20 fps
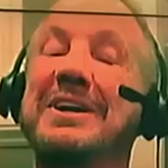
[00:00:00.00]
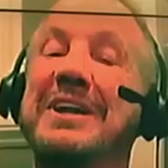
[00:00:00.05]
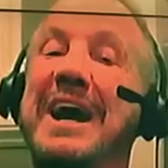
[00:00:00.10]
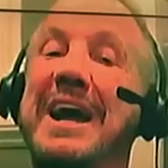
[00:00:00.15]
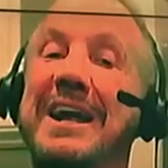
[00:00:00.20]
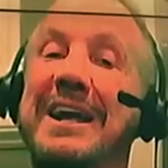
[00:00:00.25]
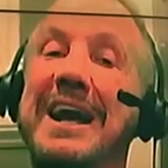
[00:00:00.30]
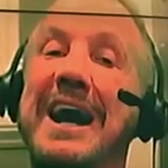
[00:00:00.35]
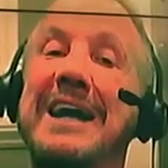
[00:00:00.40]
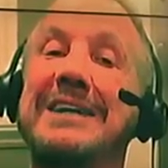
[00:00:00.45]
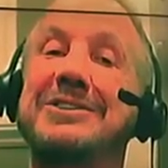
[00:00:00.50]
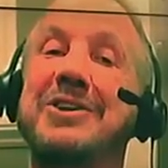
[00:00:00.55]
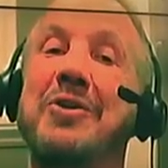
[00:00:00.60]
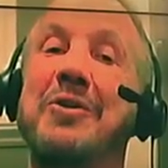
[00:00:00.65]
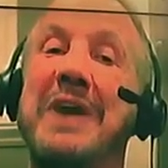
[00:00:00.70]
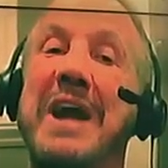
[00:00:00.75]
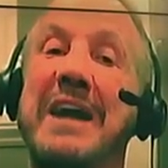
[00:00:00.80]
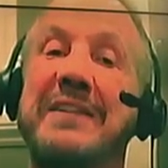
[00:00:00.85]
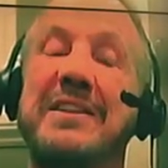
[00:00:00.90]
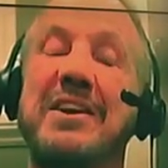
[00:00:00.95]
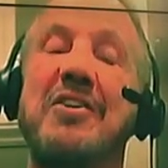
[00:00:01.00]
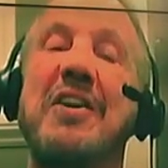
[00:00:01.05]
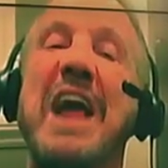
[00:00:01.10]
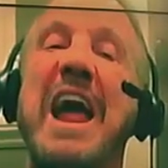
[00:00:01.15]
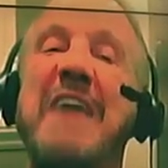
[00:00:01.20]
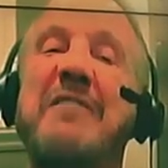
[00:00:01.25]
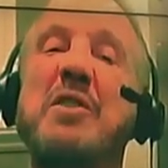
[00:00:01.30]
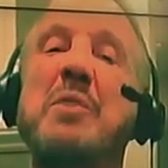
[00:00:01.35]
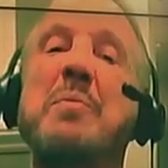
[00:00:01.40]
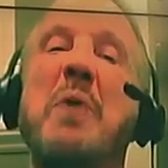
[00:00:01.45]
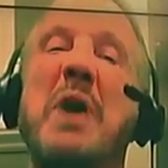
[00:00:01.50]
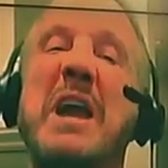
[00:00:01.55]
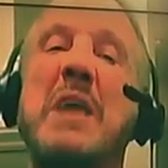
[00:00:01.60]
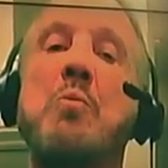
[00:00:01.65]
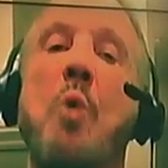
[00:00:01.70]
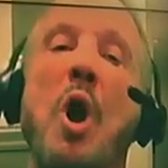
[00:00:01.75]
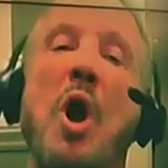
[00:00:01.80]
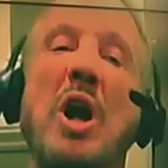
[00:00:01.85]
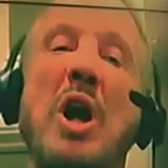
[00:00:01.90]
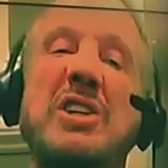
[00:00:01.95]
be a lot of guys going out there, and
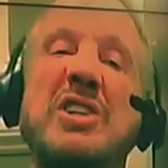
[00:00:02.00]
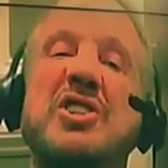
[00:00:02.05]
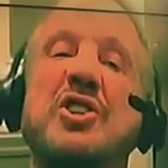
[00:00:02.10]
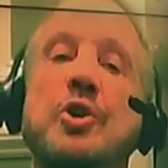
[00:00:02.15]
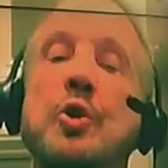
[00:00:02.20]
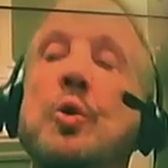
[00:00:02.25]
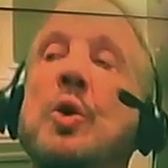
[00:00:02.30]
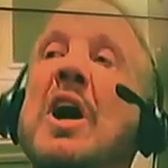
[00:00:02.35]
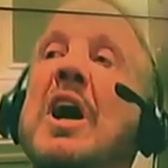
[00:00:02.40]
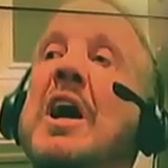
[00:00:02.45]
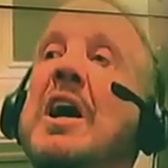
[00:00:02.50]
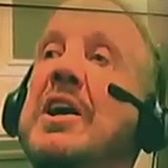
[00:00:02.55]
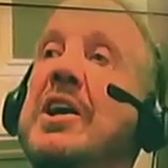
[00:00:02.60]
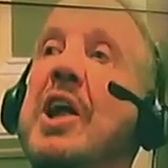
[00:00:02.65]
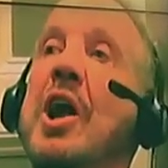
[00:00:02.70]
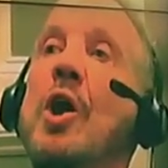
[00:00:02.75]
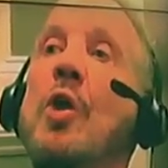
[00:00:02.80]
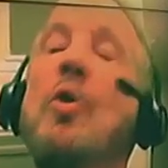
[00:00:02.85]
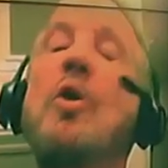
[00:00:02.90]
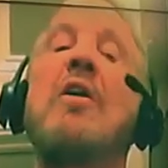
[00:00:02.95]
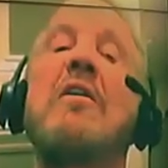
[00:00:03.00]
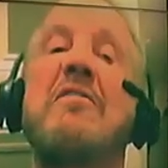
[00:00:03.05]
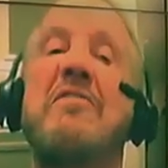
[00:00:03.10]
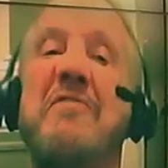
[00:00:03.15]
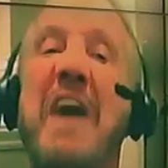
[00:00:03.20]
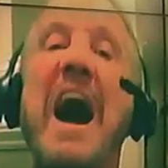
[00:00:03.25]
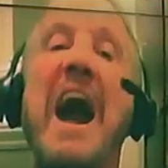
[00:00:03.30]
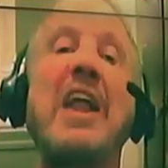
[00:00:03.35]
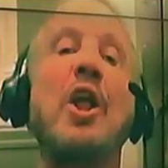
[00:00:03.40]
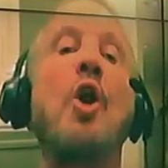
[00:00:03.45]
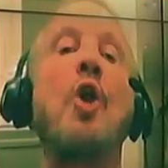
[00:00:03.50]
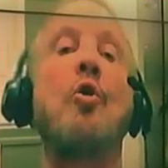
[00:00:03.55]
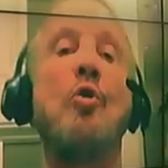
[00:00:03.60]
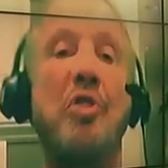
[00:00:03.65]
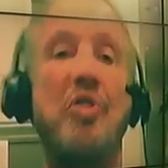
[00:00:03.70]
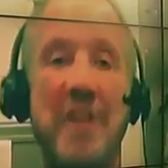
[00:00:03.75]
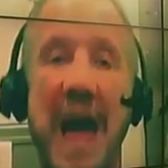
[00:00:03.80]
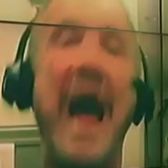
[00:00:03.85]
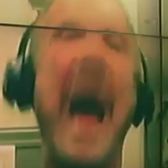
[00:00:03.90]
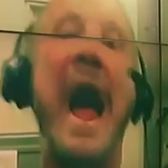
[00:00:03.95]
everybody wants to, you know,
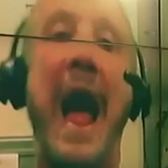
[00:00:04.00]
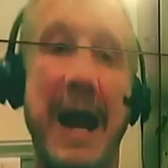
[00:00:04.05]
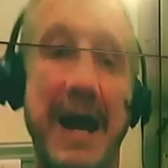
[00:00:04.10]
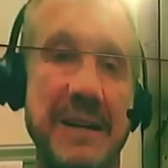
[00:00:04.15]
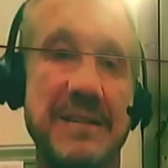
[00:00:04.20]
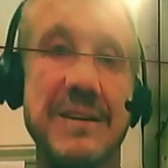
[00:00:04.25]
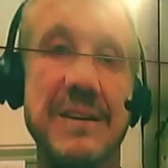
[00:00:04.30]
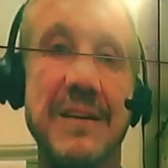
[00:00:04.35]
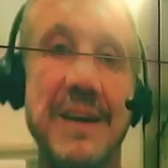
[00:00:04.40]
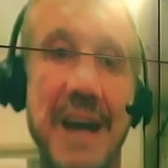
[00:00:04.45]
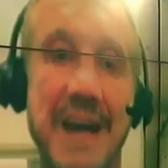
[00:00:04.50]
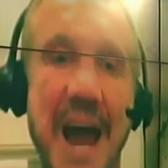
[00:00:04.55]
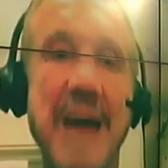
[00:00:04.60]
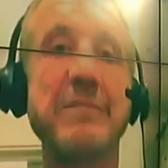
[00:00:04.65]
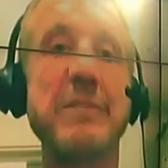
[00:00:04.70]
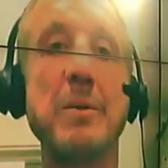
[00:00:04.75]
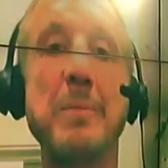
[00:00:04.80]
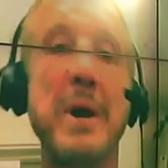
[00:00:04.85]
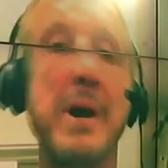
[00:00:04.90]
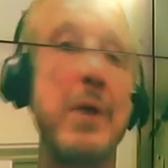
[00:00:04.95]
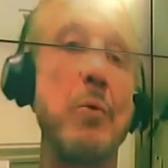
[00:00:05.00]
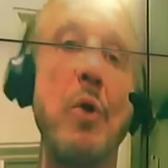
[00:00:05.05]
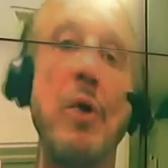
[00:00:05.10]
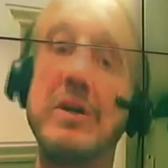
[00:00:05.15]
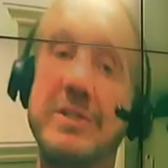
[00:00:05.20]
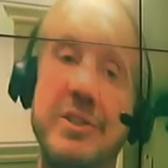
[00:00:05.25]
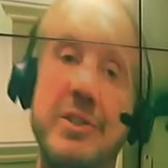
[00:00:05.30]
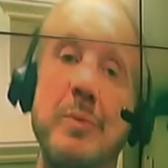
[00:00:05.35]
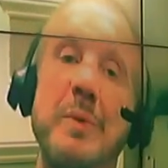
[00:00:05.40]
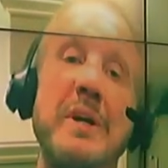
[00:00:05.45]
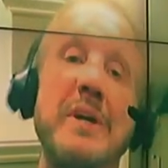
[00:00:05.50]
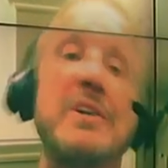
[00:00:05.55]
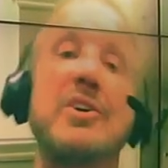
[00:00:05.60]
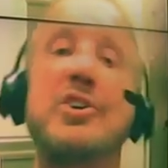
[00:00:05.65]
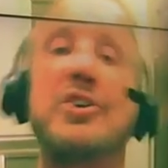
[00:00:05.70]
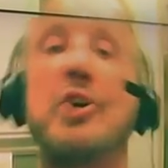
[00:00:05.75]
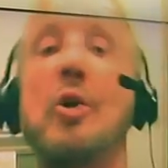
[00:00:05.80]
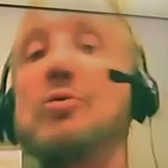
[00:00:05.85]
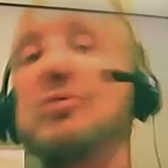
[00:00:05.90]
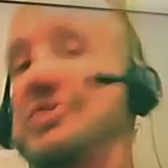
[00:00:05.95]
follow that. everybody wants to be the
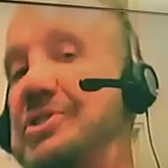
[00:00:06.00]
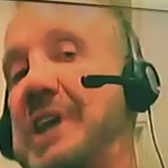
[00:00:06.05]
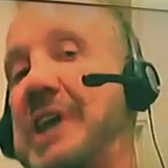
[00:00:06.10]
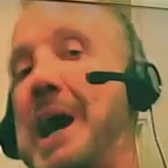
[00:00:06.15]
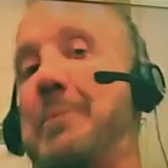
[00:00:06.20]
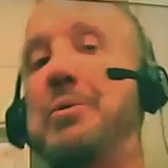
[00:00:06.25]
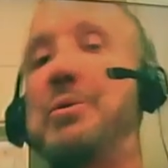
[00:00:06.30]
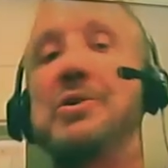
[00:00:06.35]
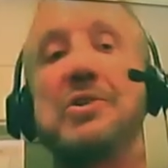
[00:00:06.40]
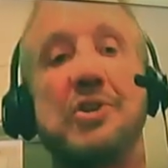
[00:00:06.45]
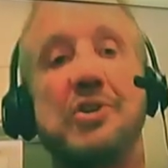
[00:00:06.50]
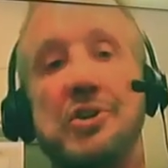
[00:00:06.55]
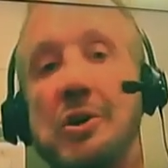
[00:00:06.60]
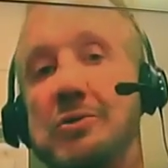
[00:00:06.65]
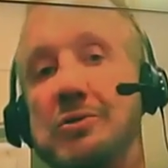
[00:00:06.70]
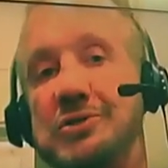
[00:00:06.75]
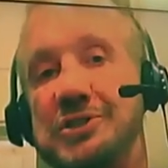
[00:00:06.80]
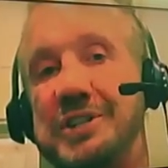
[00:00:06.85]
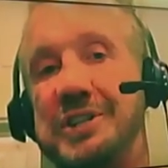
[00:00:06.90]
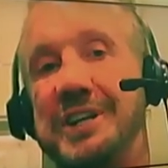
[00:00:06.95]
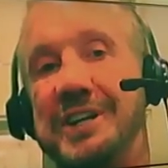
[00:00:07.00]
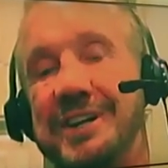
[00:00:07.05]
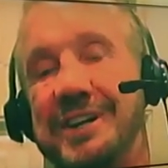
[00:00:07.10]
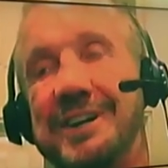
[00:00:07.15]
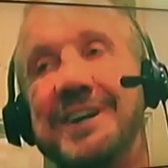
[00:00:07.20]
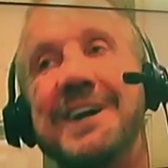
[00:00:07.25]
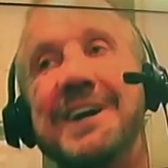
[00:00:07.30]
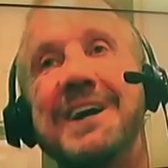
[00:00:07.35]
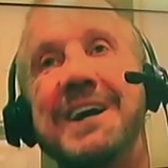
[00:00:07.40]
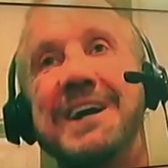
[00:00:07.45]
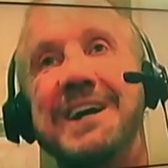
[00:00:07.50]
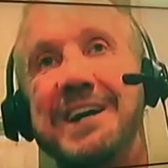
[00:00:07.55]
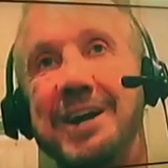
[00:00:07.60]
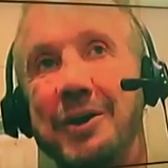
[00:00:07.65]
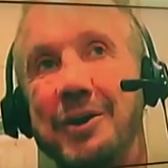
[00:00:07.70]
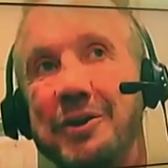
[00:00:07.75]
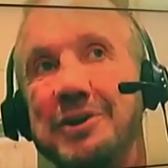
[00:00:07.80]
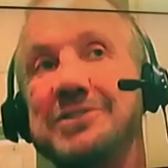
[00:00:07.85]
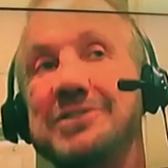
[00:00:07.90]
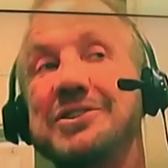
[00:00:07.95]
showstopper, the show stealer.
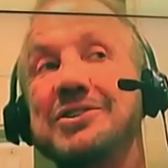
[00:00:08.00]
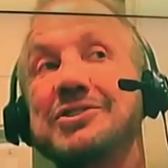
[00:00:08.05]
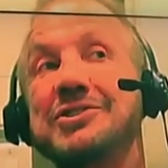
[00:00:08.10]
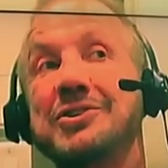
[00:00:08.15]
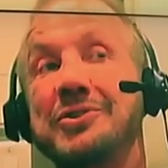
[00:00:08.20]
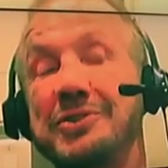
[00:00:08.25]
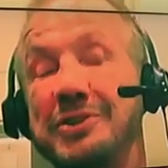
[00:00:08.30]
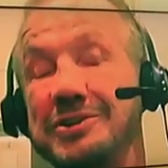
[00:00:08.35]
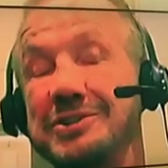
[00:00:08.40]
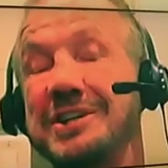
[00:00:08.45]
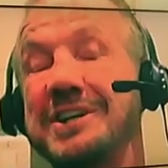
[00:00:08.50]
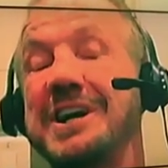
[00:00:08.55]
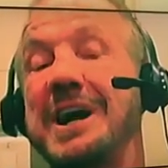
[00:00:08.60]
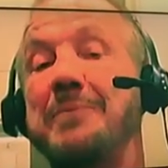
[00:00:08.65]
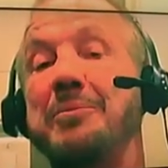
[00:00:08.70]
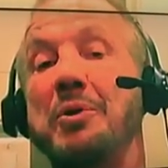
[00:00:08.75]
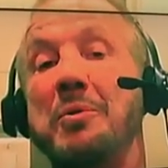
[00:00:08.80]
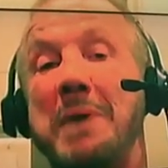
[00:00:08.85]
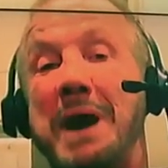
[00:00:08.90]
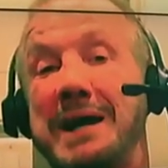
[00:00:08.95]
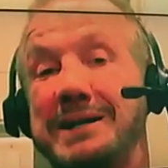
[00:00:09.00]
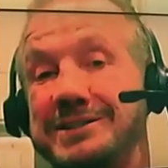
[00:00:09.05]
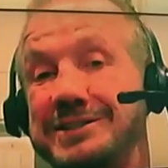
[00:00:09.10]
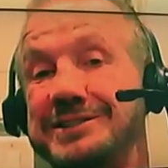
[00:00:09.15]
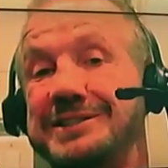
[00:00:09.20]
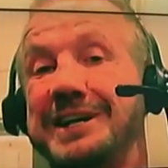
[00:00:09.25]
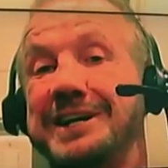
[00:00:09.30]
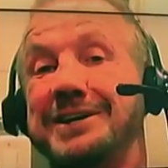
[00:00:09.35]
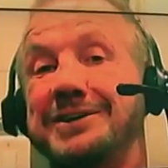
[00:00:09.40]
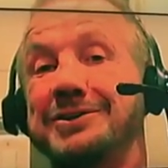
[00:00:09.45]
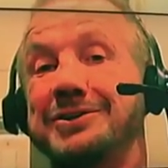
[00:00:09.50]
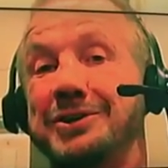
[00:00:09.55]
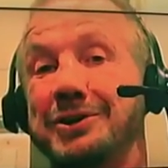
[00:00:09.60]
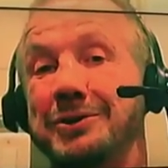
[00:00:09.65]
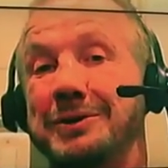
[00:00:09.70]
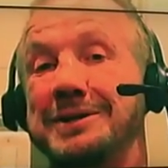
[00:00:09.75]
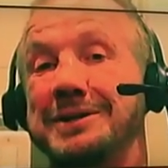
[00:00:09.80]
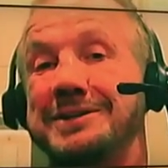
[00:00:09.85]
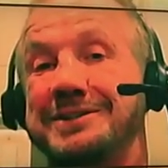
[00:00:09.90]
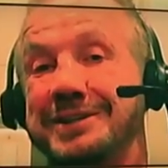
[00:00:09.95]
You know, there's a couple matches that could
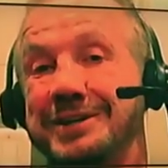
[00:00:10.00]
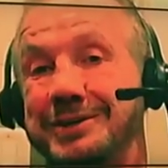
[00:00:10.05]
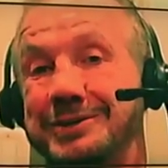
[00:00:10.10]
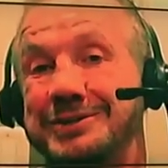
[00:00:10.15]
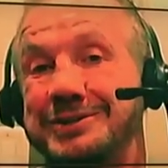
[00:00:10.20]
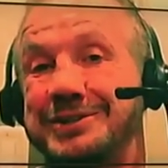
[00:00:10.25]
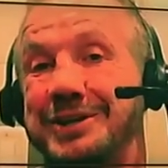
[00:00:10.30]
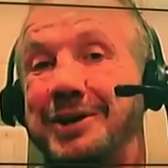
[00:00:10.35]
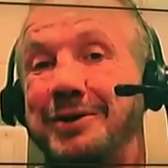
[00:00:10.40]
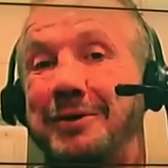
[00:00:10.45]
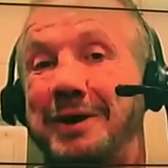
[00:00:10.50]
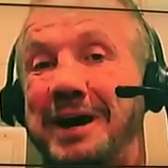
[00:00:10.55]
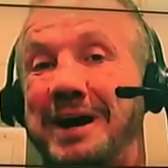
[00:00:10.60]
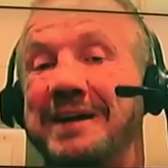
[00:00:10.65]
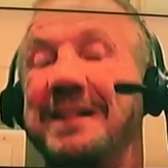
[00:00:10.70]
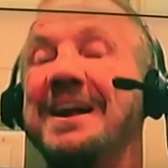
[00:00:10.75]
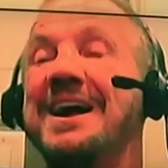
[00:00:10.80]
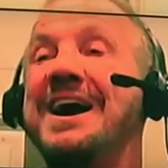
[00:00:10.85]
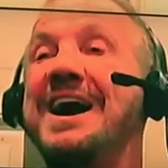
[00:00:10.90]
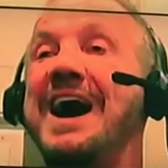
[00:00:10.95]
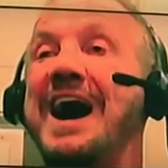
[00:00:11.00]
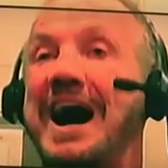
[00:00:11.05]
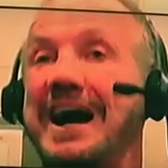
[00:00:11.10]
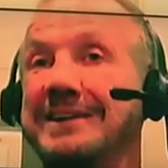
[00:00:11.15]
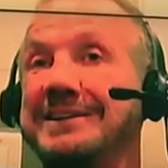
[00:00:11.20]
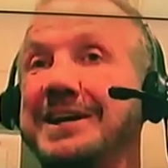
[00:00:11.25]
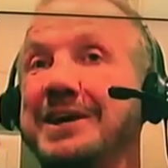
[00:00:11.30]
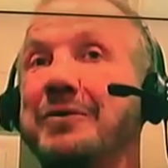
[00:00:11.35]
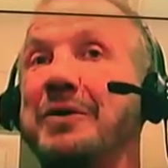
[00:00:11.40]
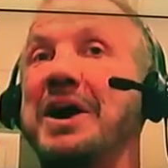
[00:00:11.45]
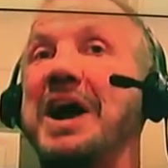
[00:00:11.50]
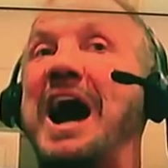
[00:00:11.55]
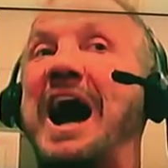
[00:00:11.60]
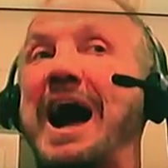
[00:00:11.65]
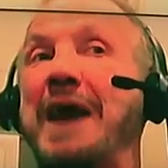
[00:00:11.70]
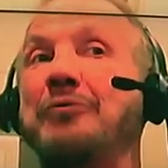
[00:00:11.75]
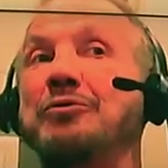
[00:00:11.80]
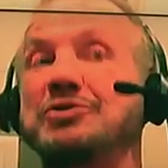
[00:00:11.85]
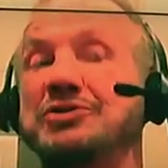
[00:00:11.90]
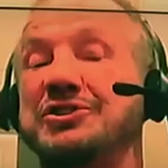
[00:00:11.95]
do it too. So I'll tell you what,
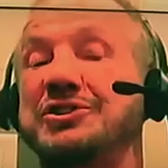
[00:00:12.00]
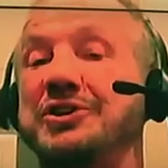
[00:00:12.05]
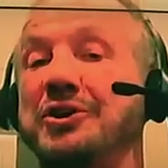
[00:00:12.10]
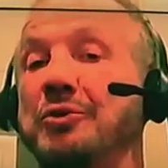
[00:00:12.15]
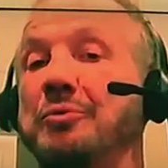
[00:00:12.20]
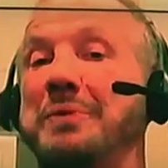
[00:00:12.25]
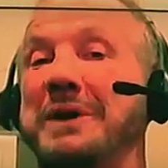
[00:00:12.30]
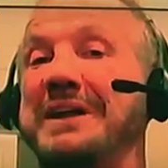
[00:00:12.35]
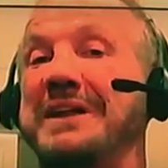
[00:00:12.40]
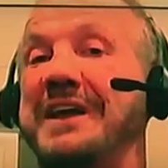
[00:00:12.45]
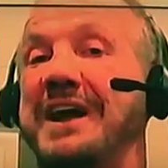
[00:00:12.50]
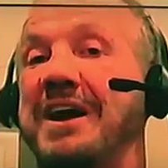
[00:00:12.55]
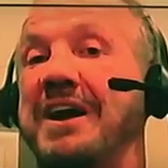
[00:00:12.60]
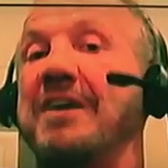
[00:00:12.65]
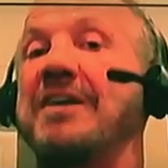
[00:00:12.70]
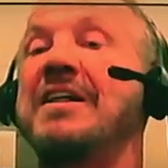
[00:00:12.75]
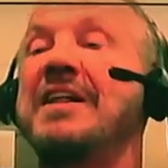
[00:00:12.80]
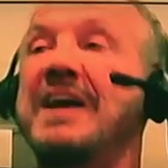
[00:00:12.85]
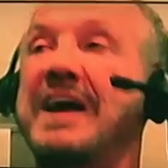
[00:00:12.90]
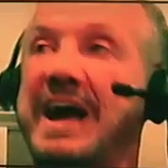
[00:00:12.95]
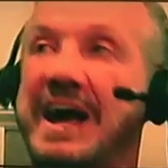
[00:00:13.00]
I will still be there,